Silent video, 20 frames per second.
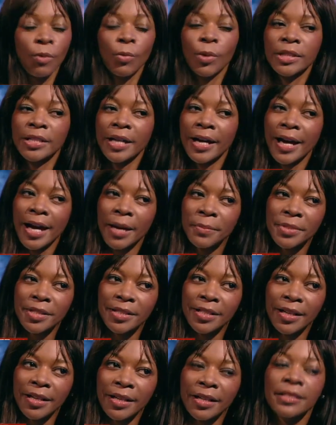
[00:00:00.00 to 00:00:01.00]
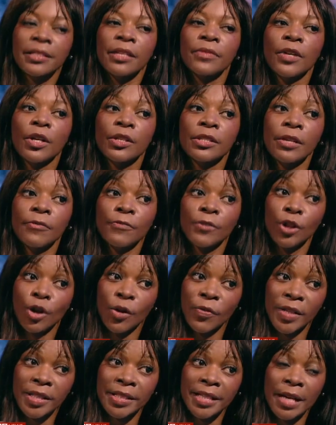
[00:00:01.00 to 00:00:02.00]
What I am saying is that they're definitely
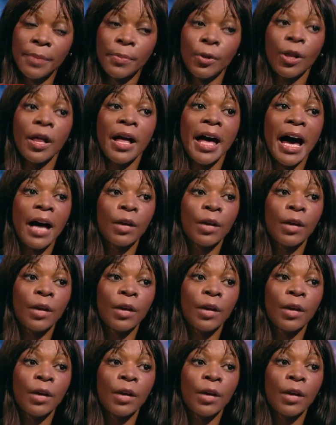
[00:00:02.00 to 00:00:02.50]
on the table.